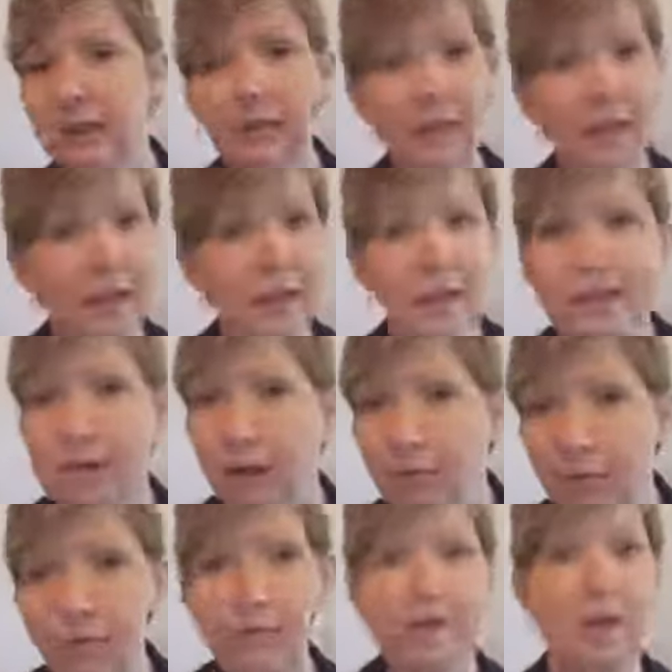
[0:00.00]
a ladies'
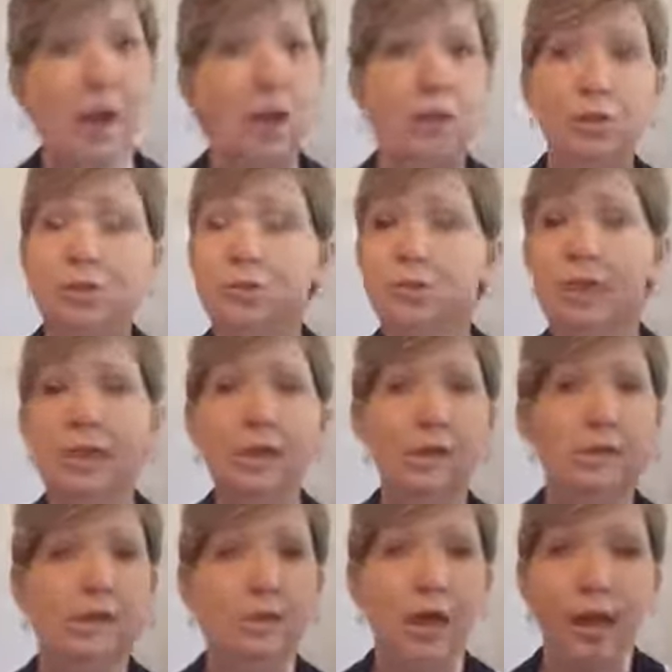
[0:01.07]
conference. You
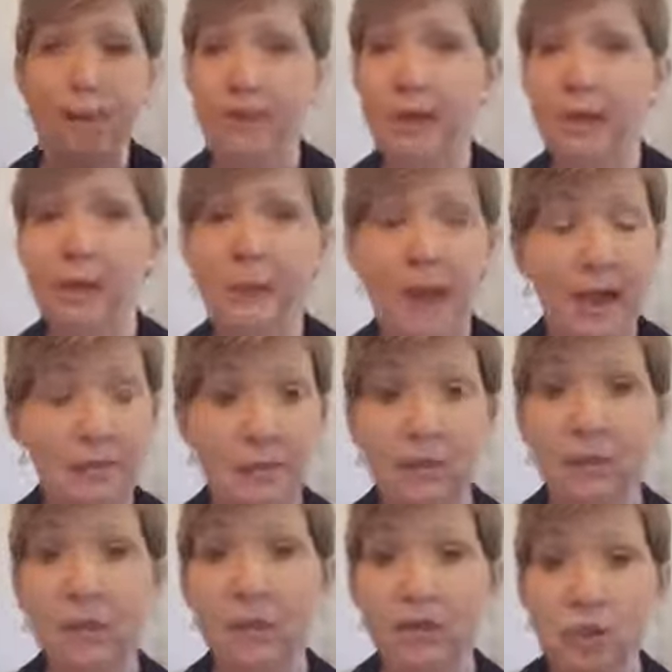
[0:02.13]
can be a pastor
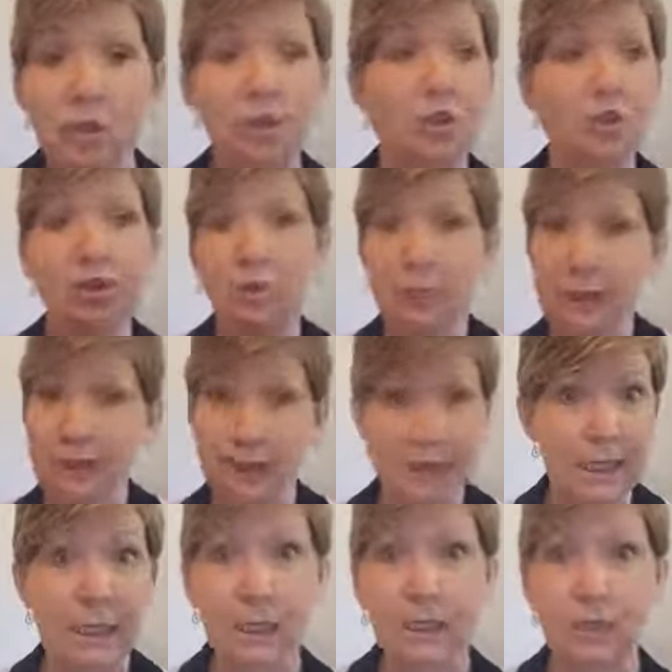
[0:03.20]
in a church. You can be a
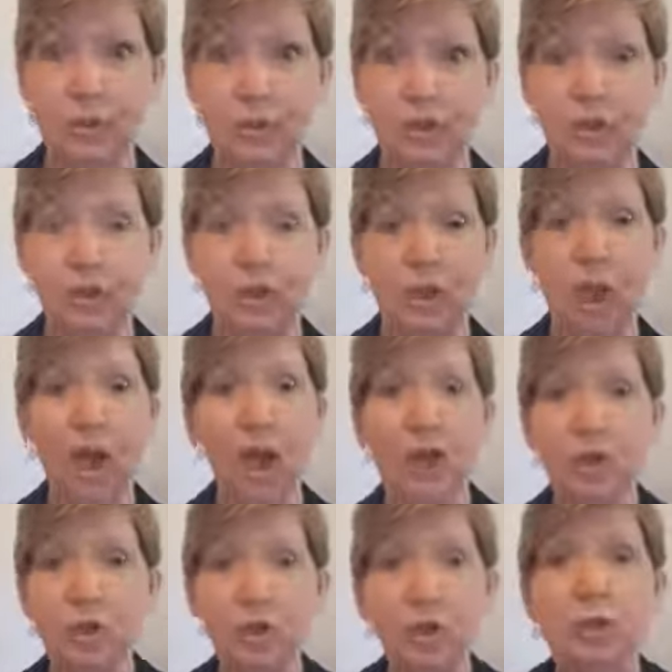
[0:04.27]
deacon in a church.
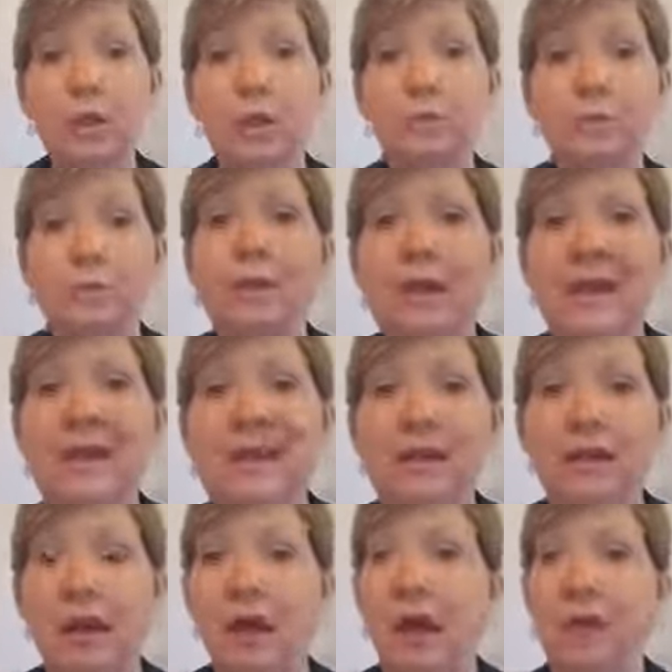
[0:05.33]
You can
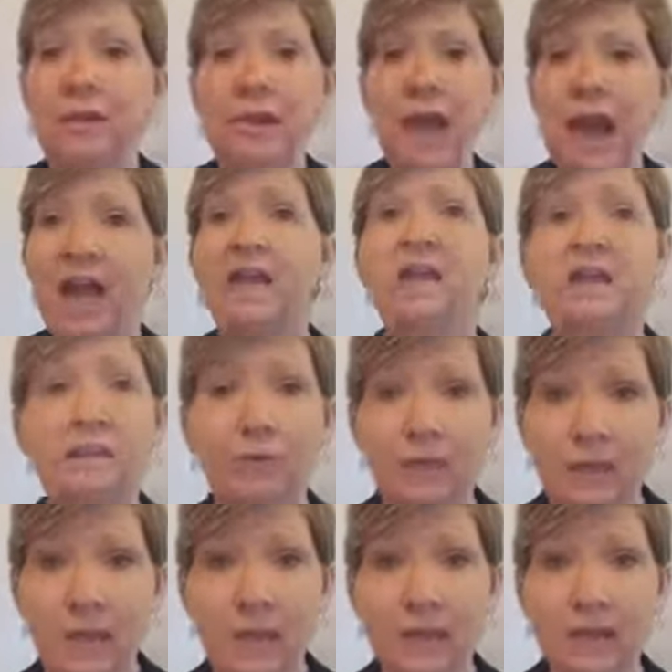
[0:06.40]
be tons of
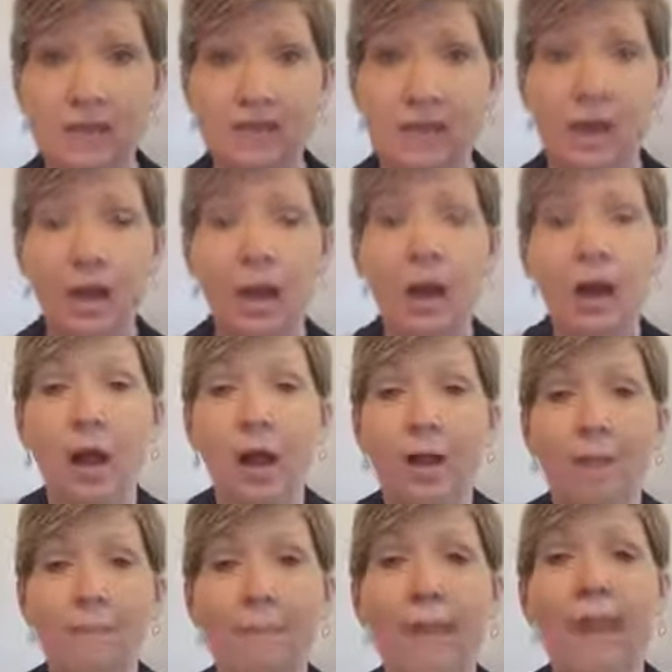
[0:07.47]
things.
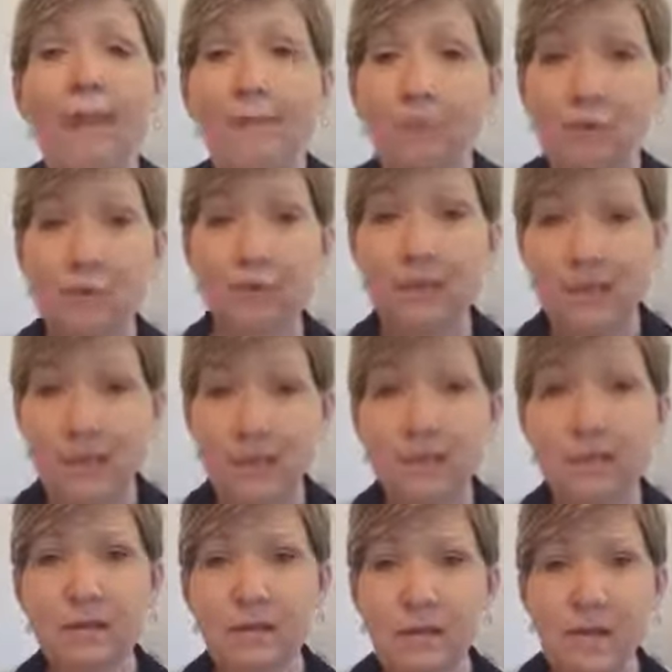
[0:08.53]
But if there's
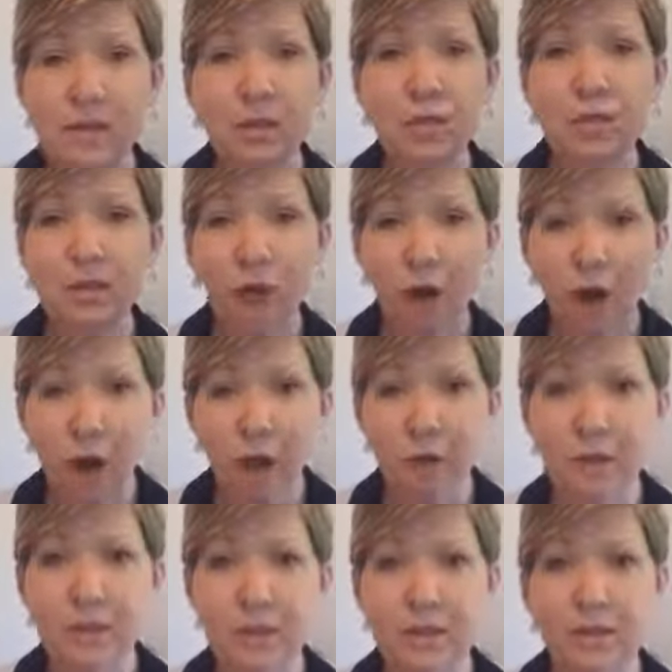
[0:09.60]
still sin in your
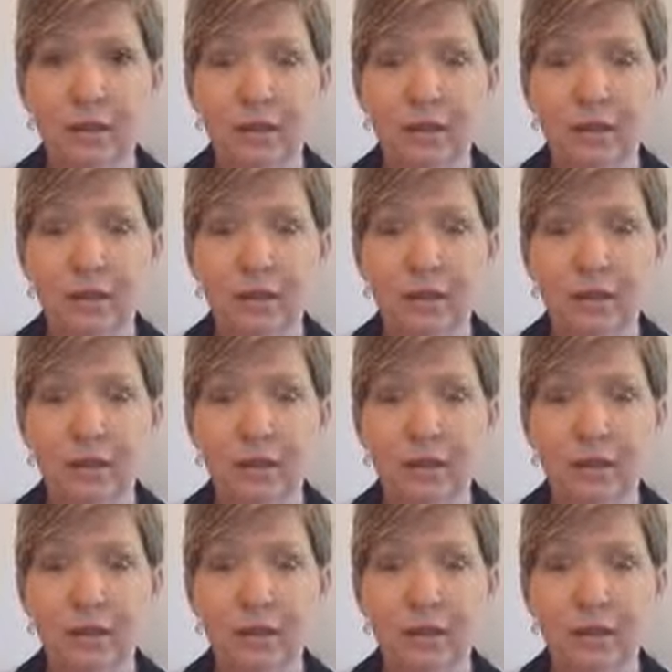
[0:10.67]
heart,